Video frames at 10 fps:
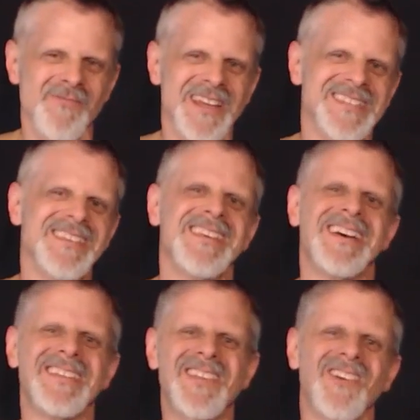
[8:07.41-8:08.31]
But
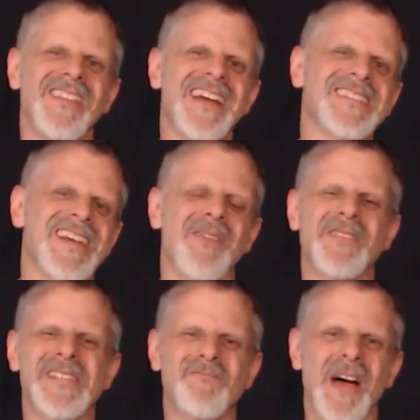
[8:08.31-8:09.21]
until next time,
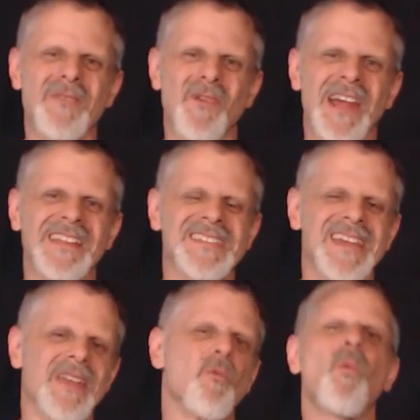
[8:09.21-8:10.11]
this is Mike
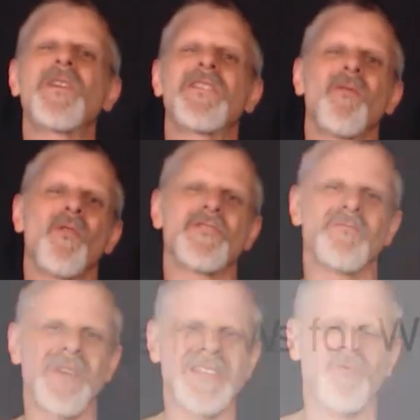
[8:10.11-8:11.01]
Brandenstein with the Worship Bass